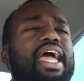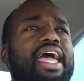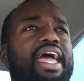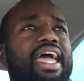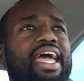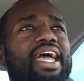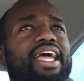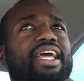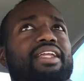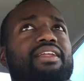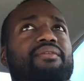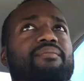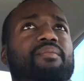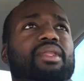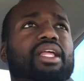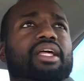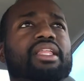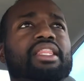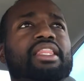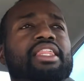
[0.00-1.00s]
And
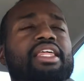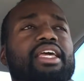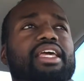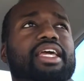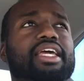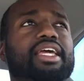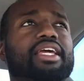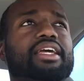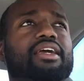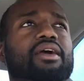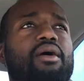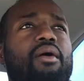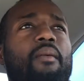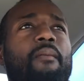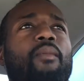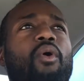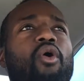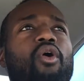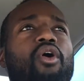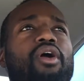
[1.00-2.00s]
the
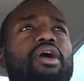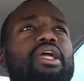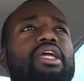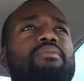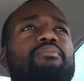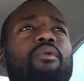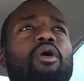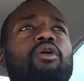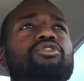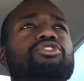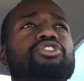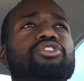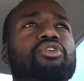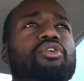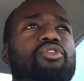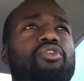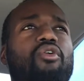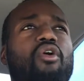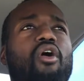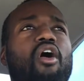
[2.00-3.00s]
more
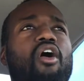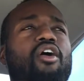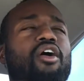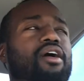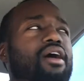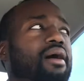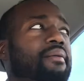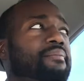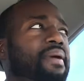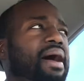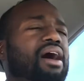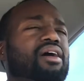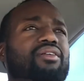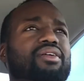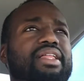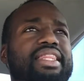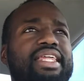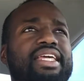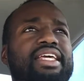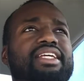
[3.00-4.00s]
emotional you are about
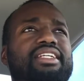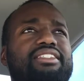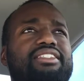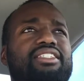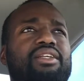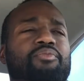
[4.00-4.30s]
these,